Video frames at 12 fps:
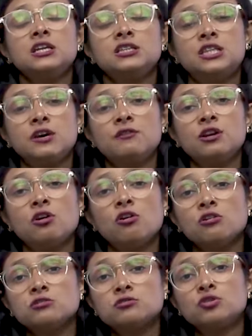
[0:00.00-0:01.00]
they will
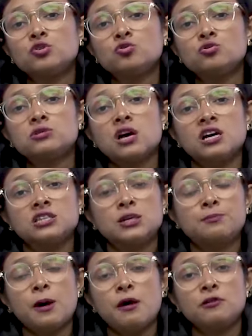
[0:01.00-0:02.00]
also use other
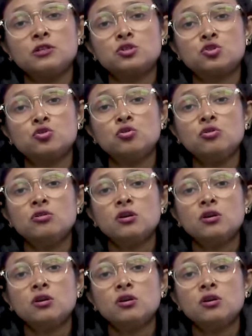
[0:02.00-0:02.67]
powers to